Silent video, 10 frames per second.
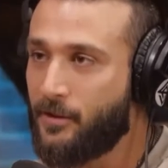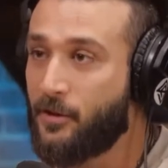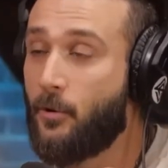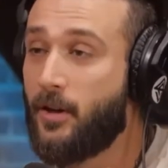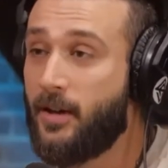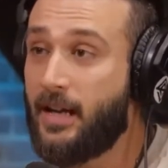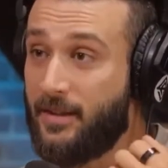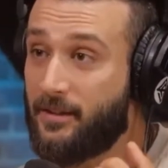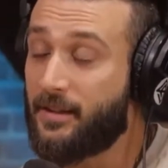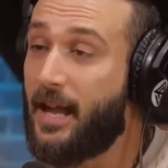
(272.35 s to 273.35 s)
So,
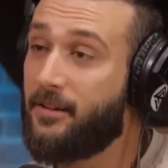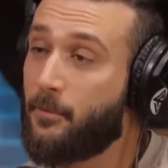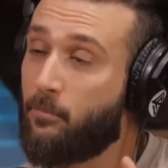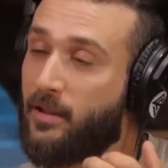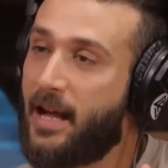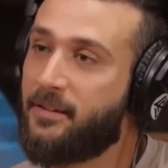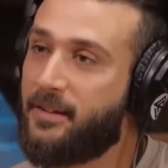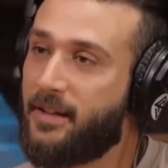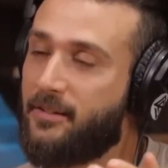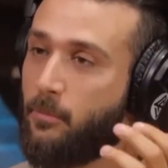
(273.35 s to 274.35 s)
in this case, the
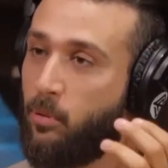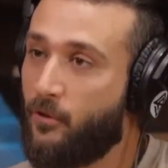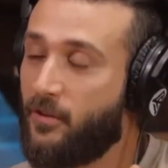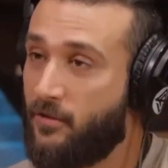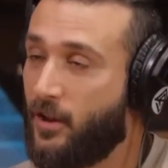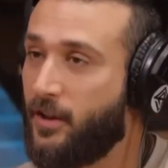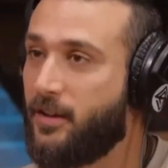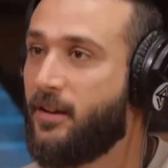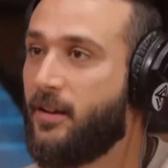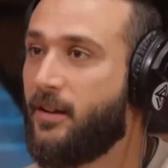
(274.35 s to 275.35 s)
plastic is the perfect
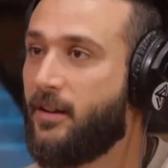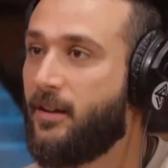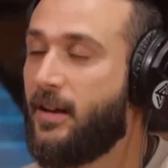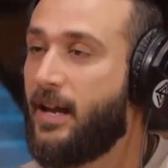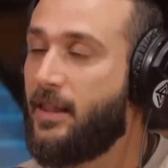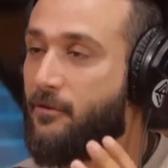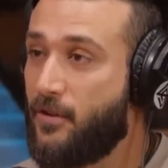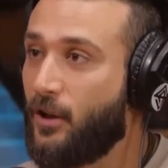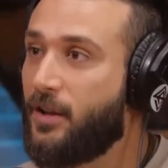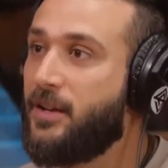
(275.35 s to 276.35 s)
villain. And the
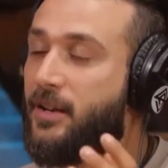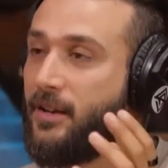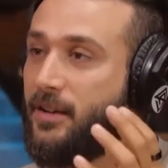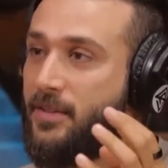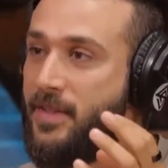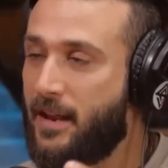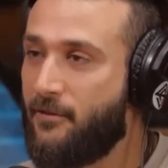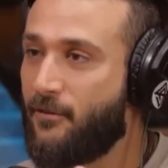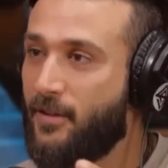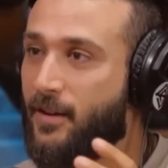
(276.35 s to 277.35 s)
villain
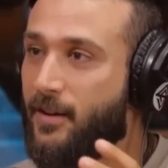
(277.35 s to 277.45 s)
then